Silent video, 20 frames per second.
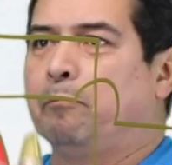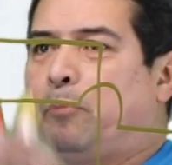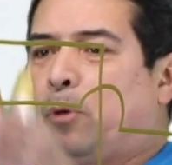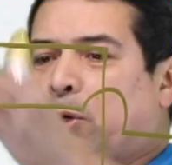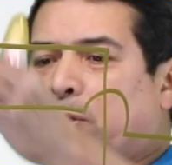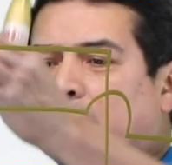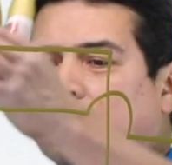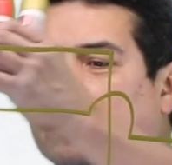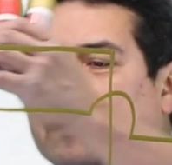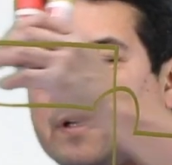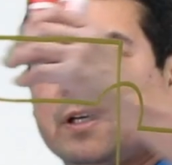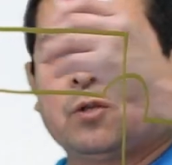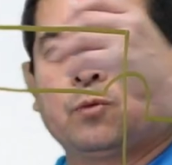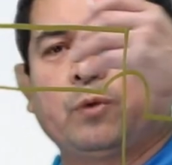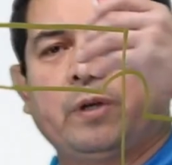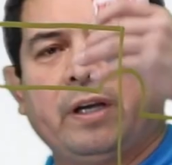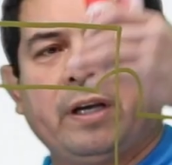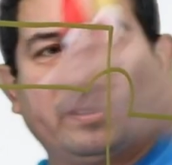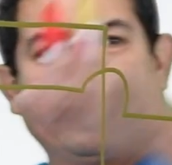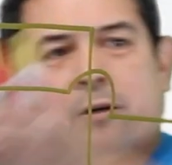both of these
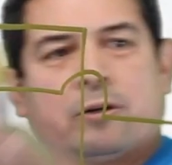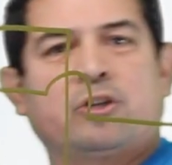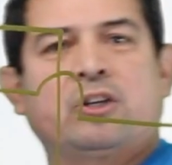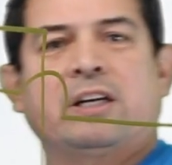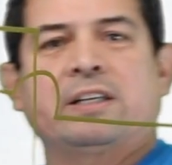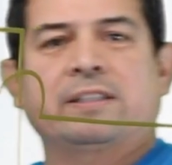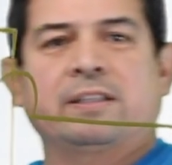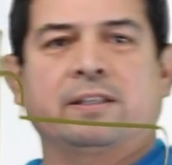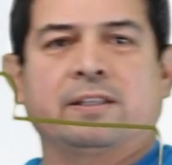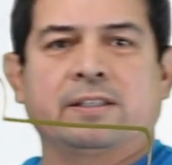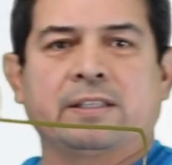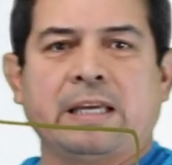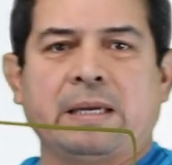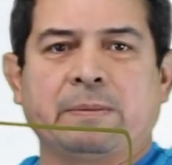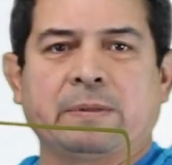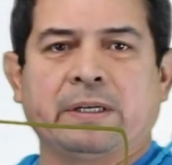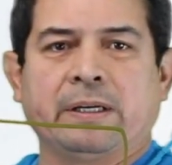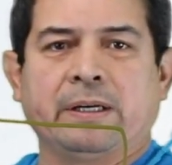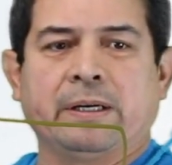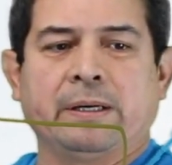would energize at the
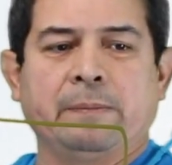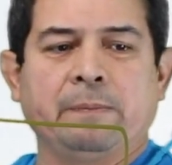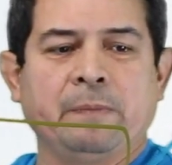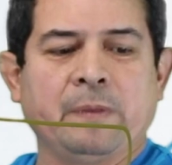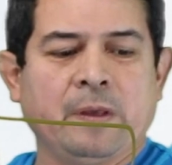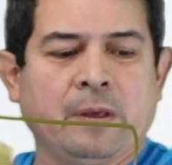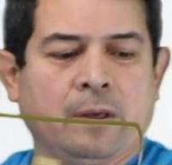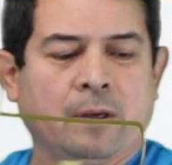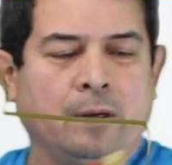same time.